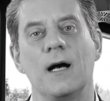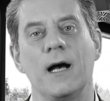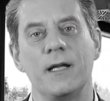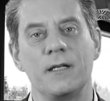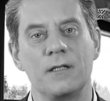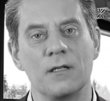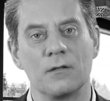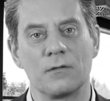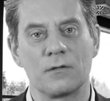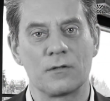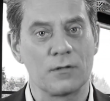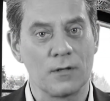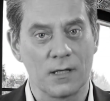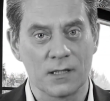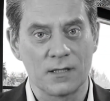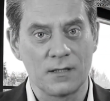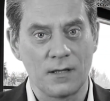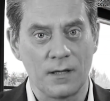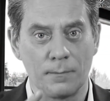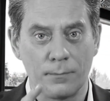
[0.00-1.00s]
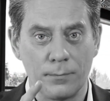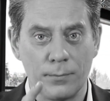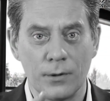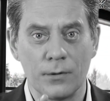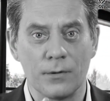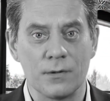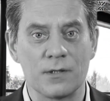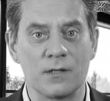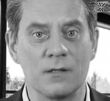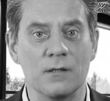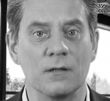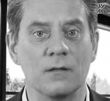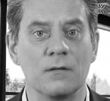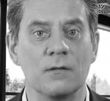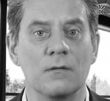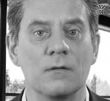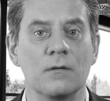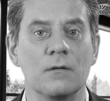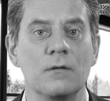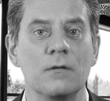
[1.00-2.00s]
I don't trust the person
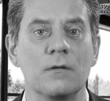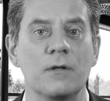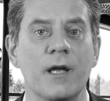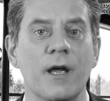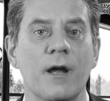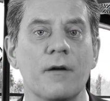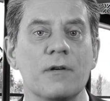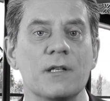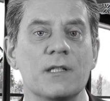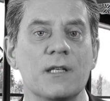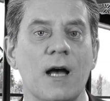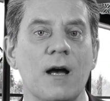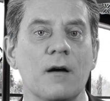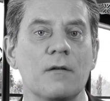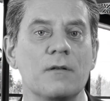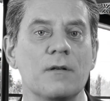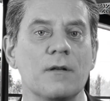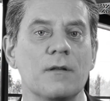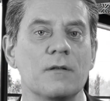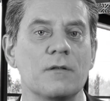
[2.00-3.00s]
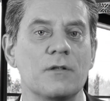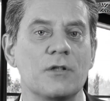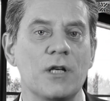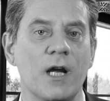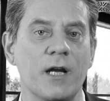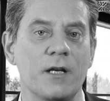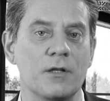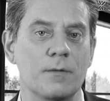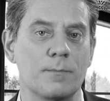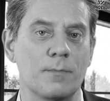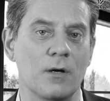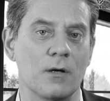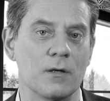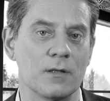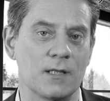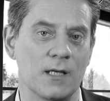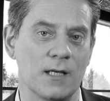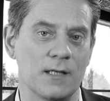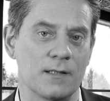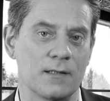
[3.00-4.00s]
who carries out the change
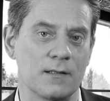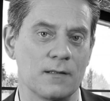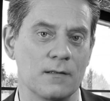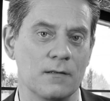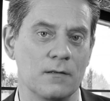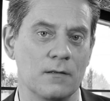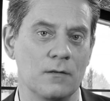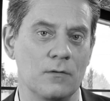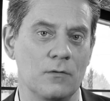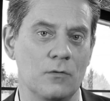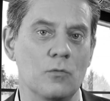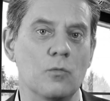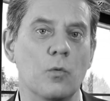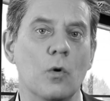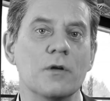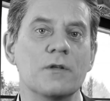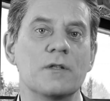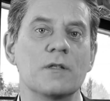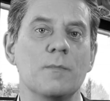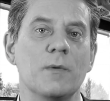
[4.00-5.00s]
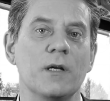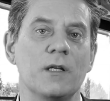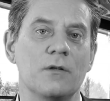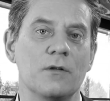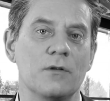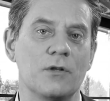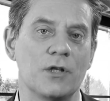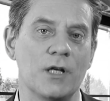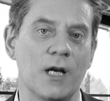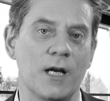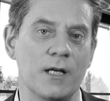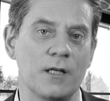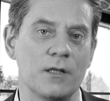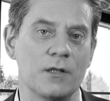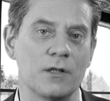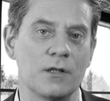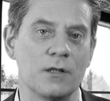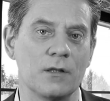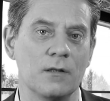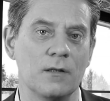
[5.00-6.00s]
process, who wants me to
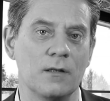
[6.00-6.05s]
change.